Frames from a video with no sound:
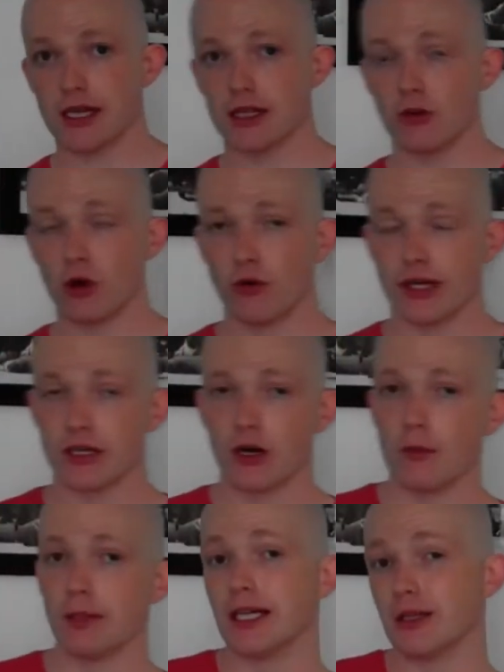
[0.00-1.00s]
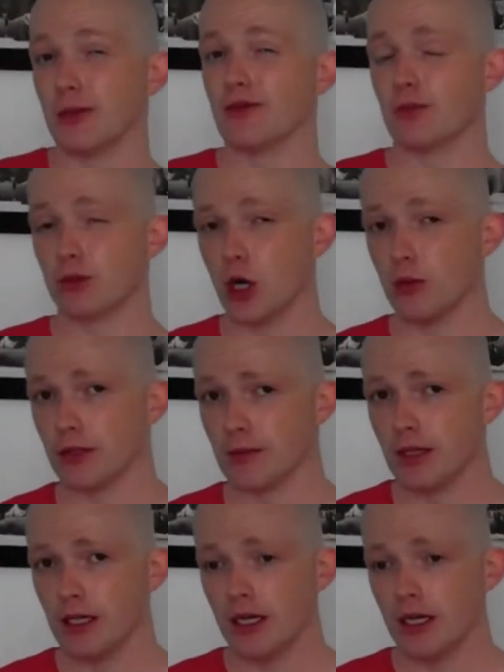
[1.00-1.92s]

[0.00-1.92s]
they've already got a little bit of a problem.